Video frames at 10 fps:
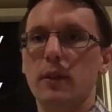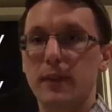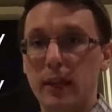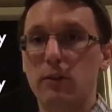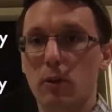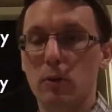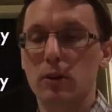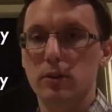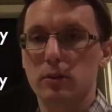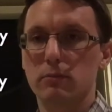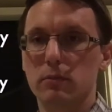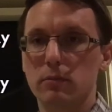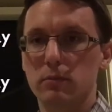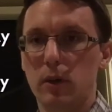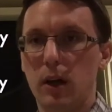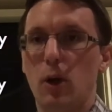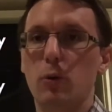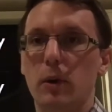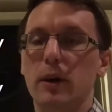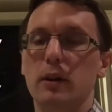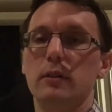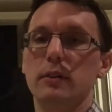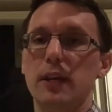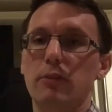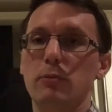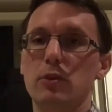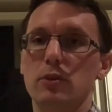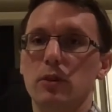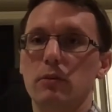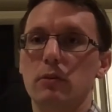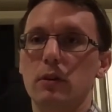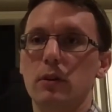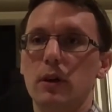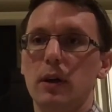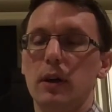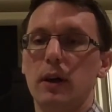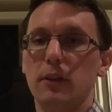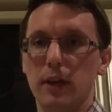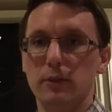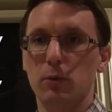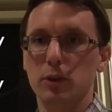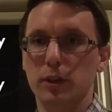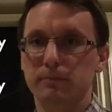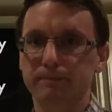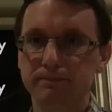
Thank you very much. I hope I can hear from you soon. And thanks for watching.